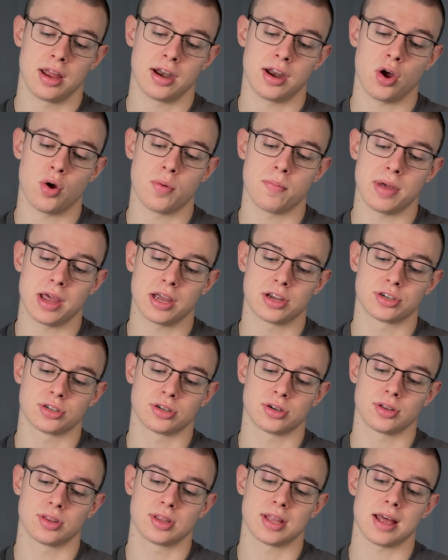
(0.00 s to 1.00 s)
Now make
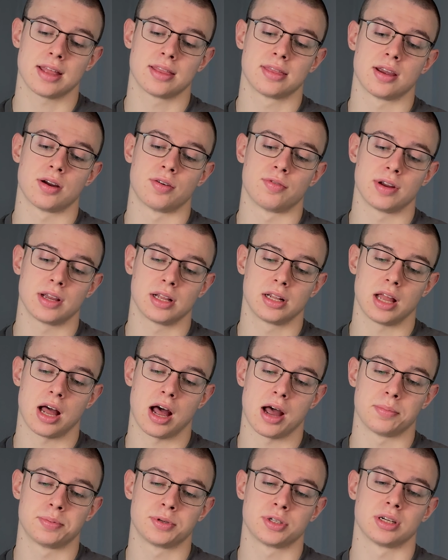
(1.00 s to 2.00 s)
sure that the reel
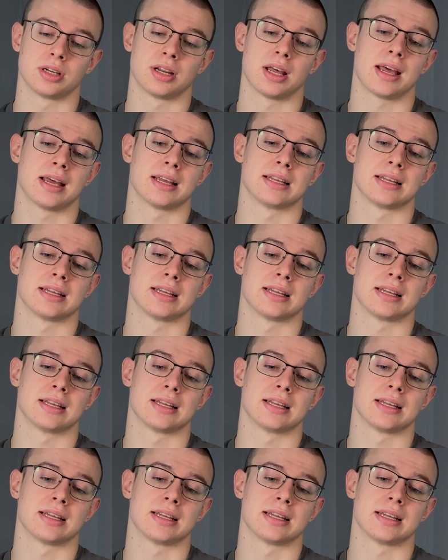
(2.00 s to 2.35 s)
option